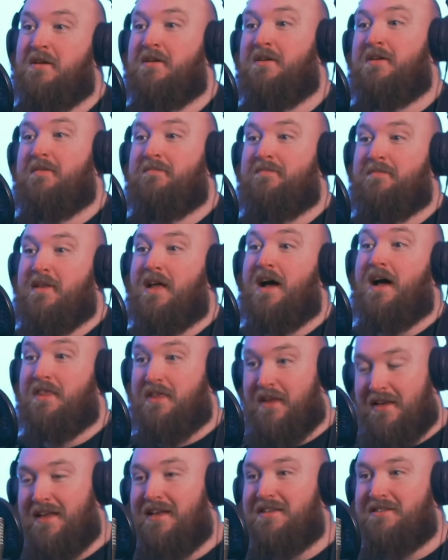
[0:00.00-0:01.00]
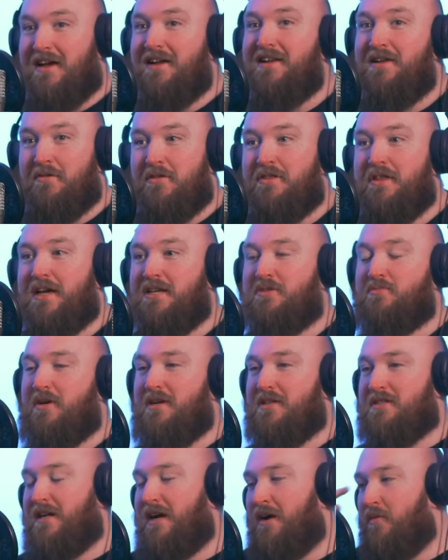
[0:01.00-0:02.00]
Maybe. I think there's like little things where
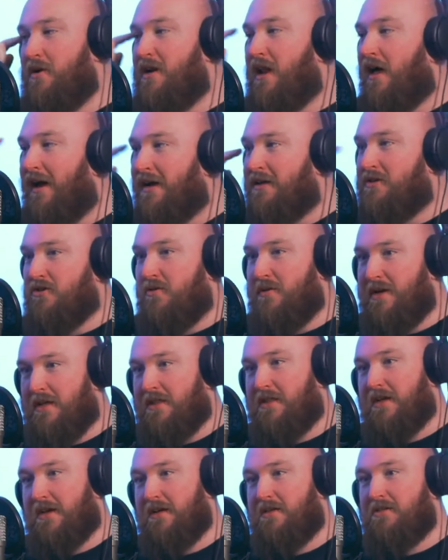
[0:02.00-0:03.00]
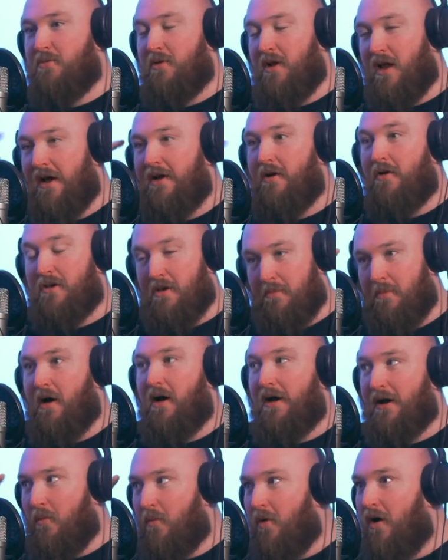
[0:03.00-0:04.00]
it's like we like doing things, we mm. like
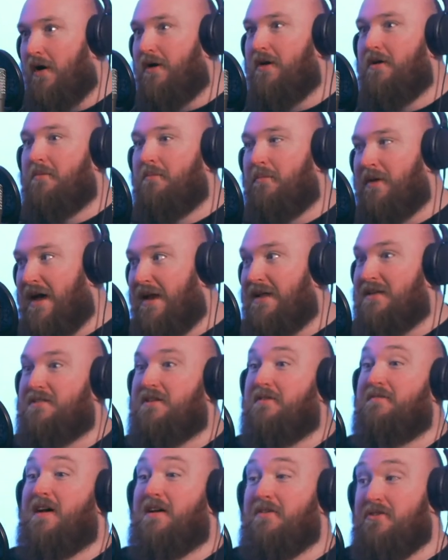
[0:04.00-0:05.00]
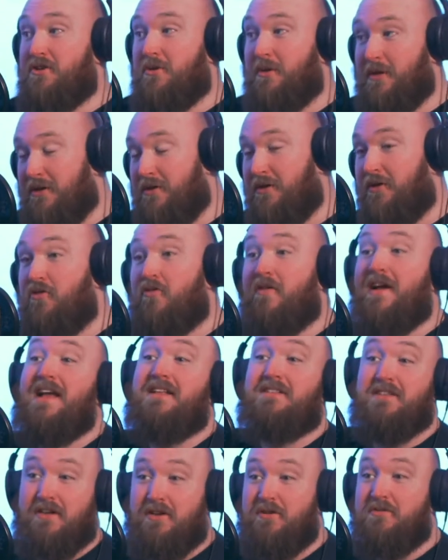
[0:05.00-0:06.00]
occupying and working and planning stuff out and doing new,
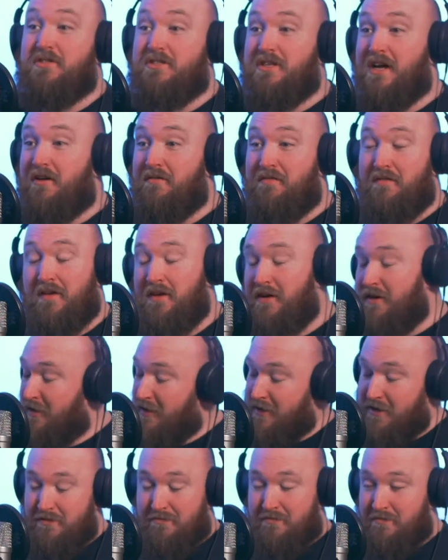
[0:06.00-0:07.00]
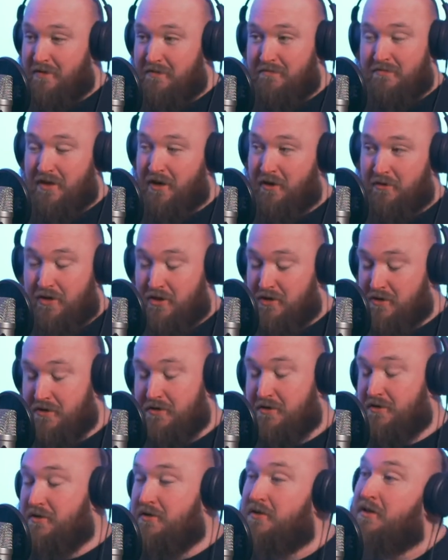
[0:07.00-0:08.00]
creating new stuff. Yeah. You know,
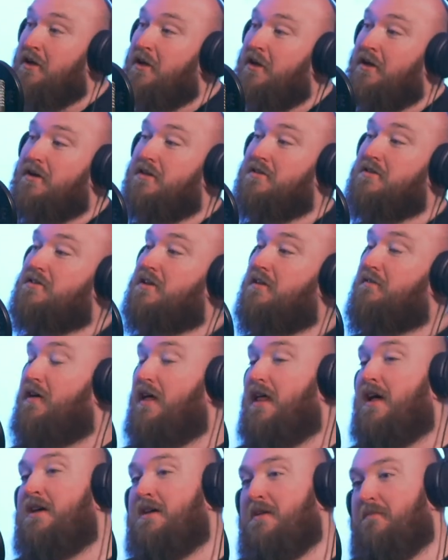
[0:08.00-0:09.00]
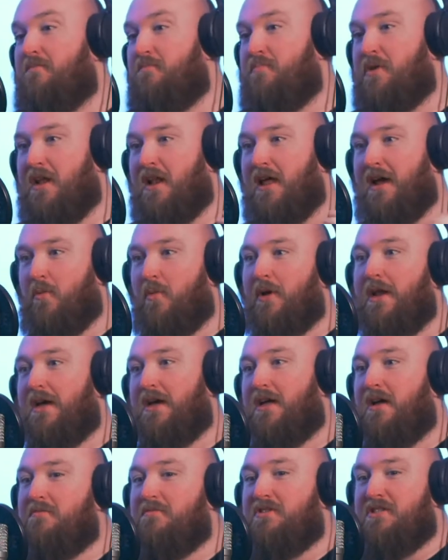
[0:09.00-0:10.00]
cures and stuff like that. But like when it
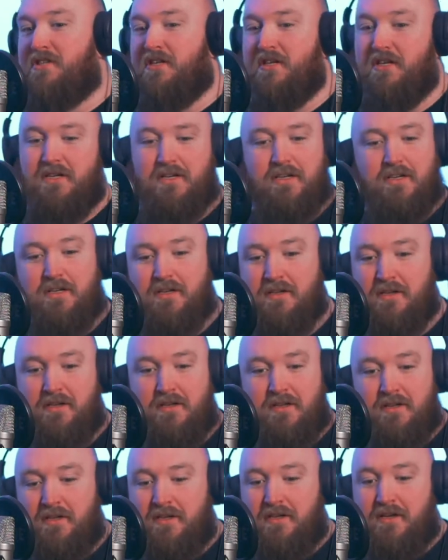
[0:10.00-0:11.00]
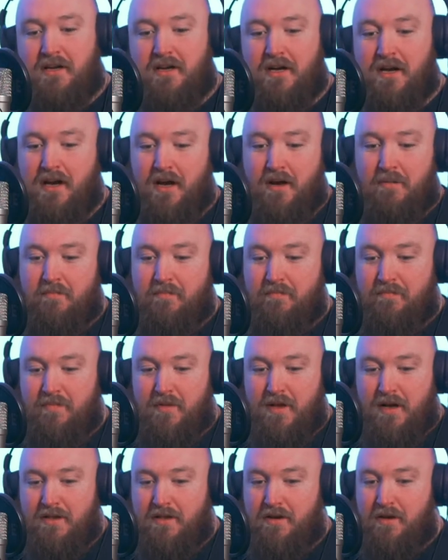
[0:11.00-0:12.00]
comes to, um,
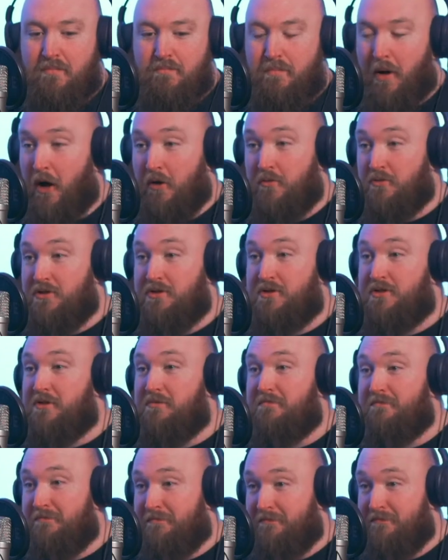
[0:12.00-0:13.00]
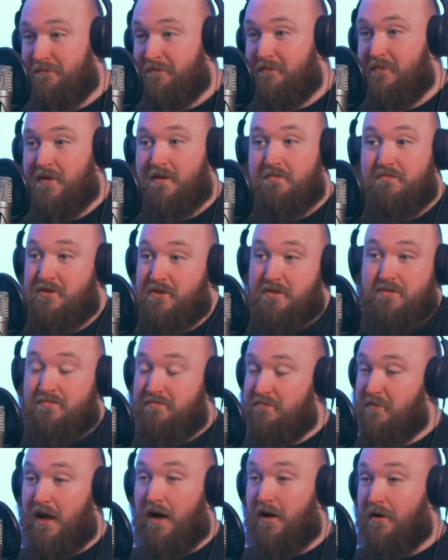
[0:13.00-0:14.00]
I don't know, post. Yeah.
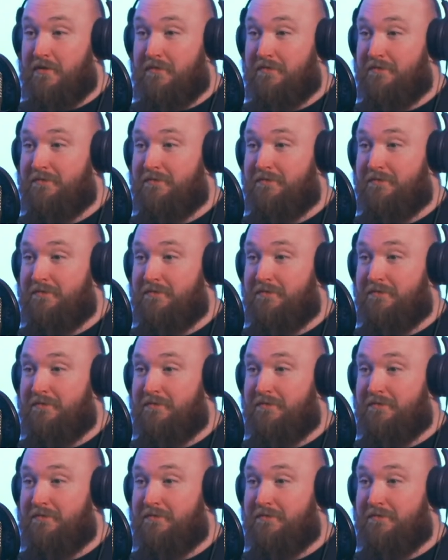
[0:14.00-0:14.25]
Just no.